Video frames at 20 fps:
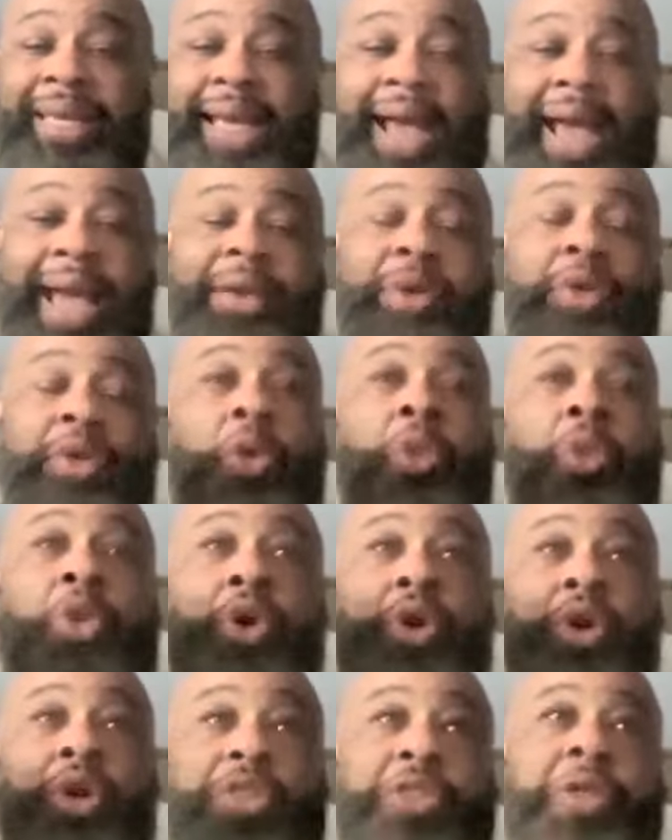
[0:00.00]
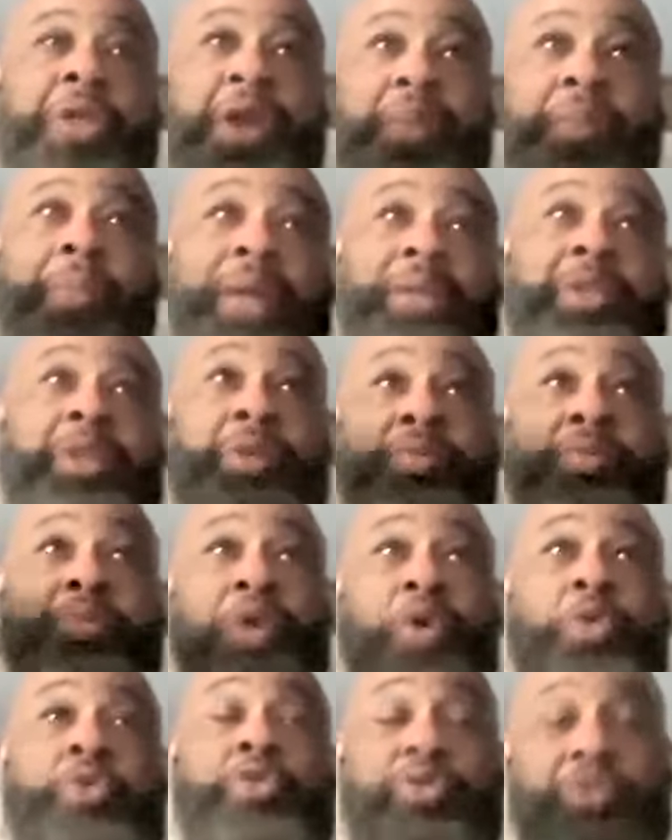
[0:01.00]
I no longer think about the
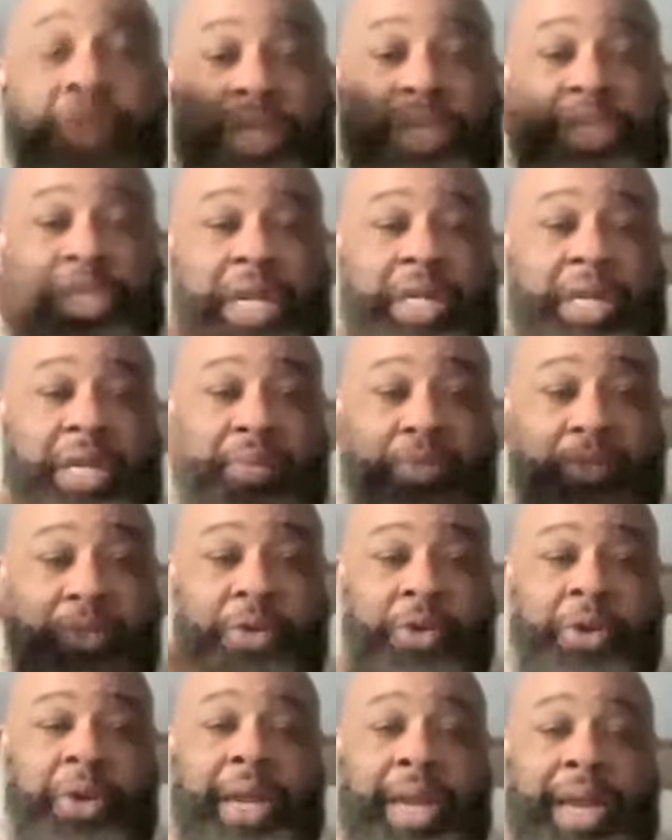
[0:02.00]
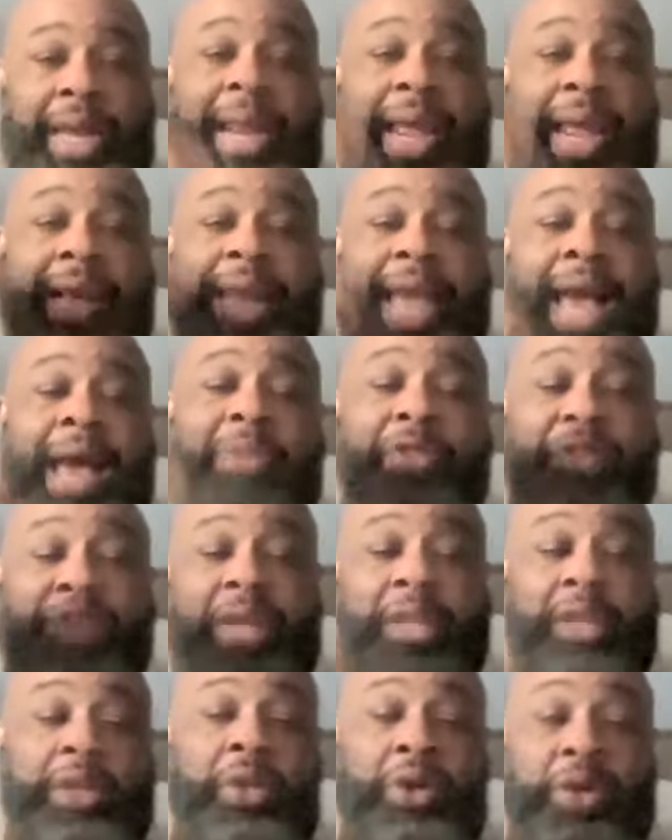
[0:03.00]
brokerage anymore, and I now
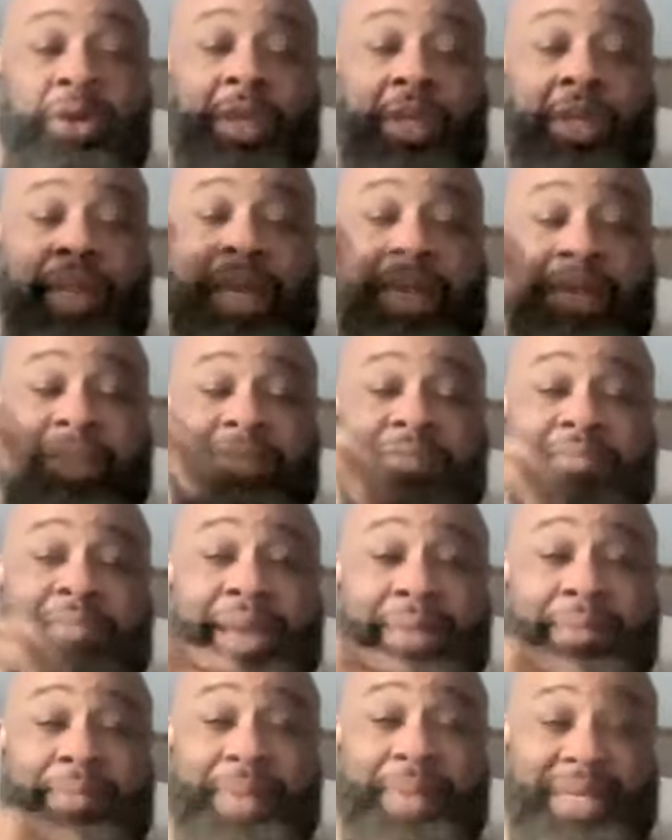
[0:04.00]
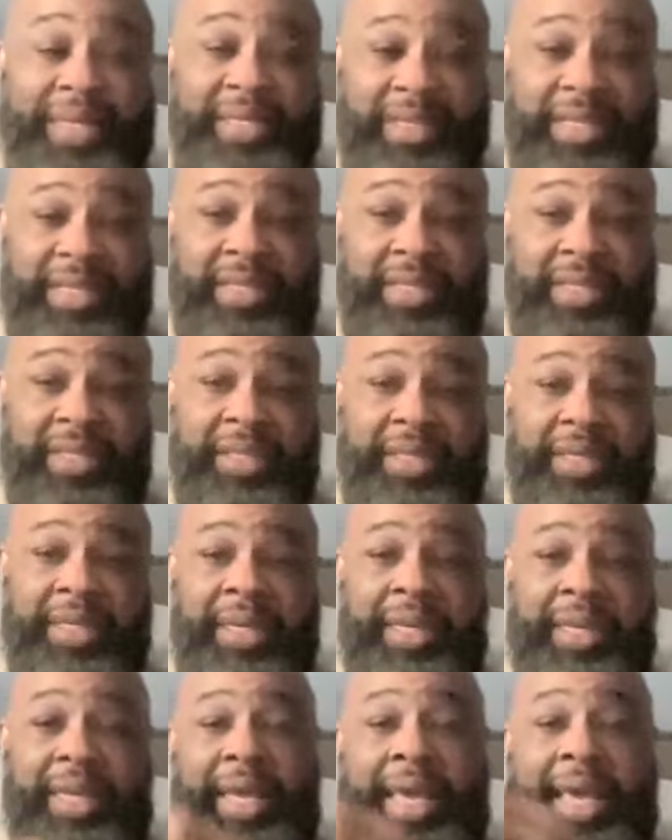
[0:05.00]
think along the lines of my business.
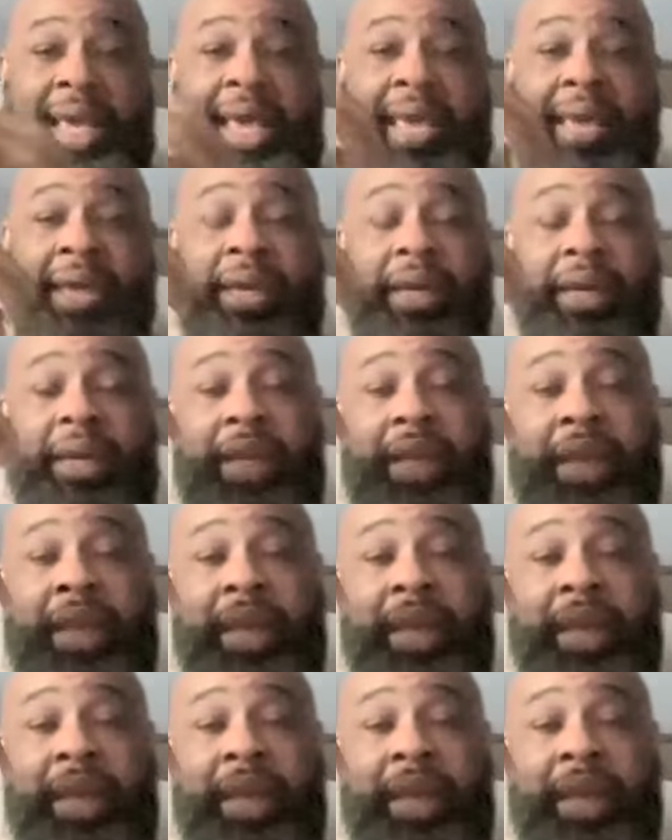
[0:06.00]
And